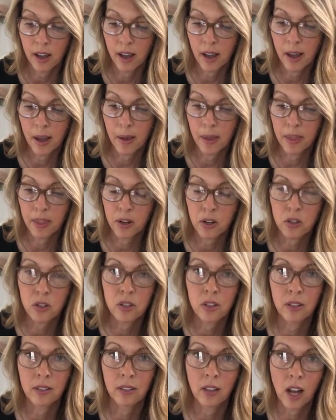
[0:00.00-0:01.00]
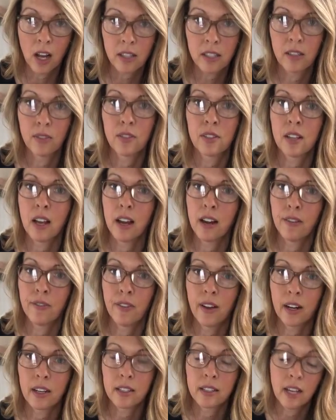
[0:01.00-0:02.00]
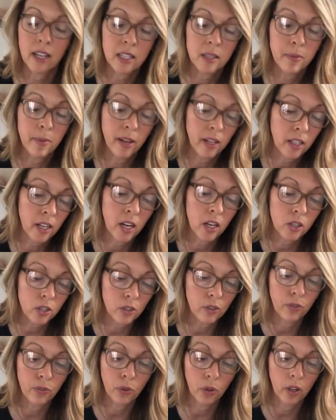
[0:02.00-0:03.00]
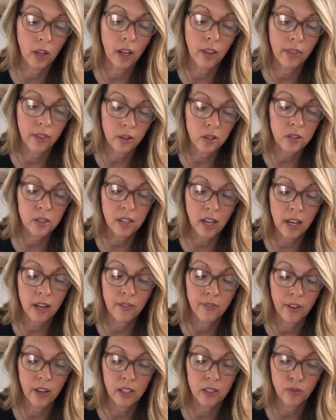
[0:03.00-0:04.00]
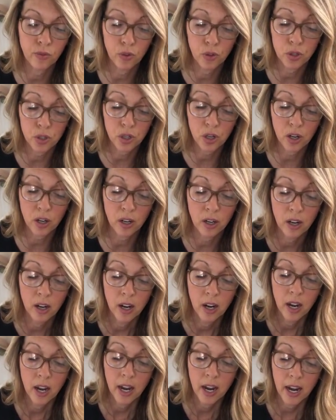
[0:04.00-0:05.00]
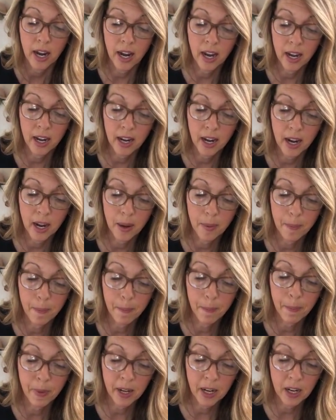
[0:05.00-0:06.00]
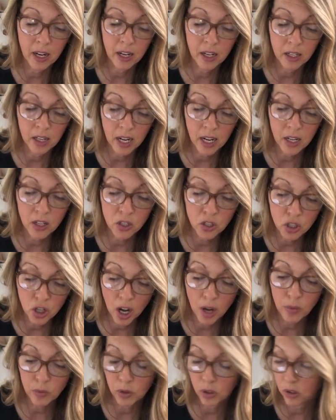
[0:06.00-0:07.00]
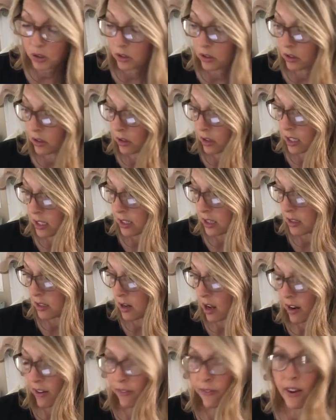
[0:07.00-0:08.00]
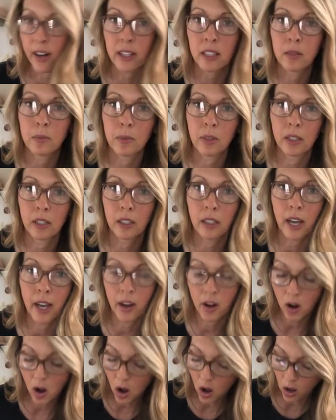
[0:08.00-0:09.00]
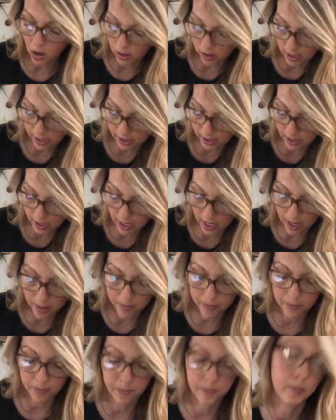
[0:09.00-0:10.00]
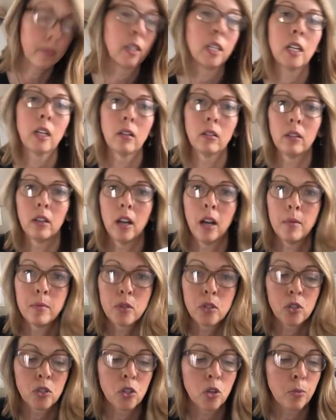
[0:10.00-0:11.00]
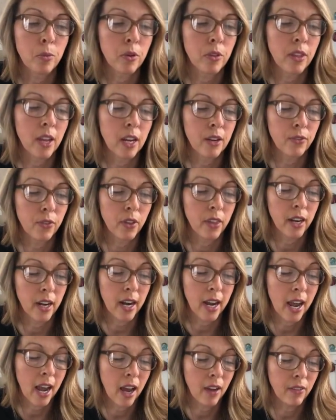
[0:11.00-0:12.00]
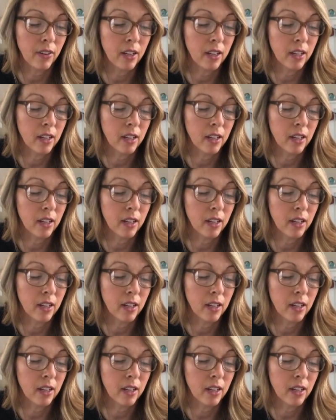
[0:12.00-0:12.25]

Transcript: there's lots of side effects. That's medication for you. There's side effects for sure. And, but in general, this is not affecting me at all. Like I'm super thankful that I have